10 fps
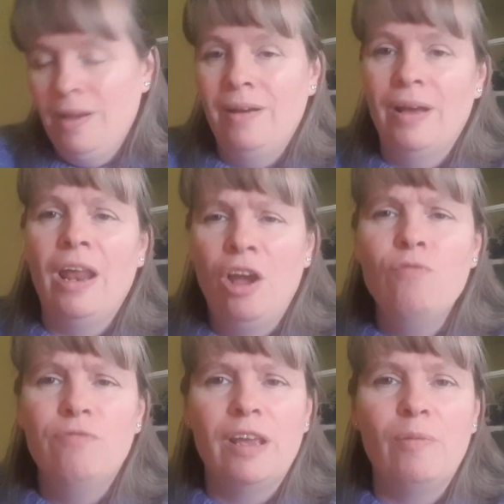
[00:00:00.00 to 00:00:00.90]
Oh,
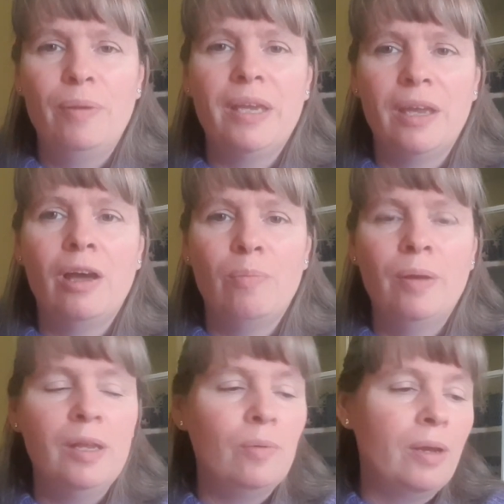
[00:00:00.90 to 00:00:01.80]
hopefully I'll pick it up
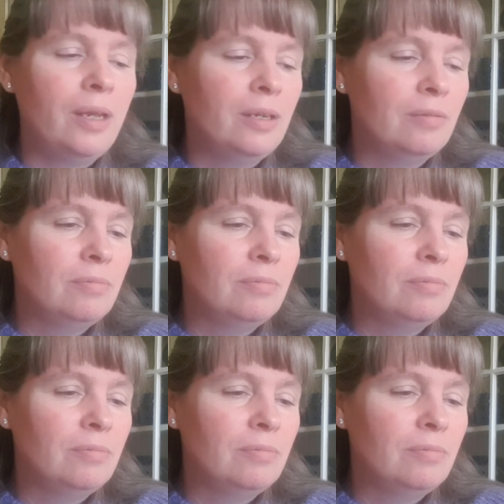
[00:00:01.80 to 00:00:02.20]
anyway.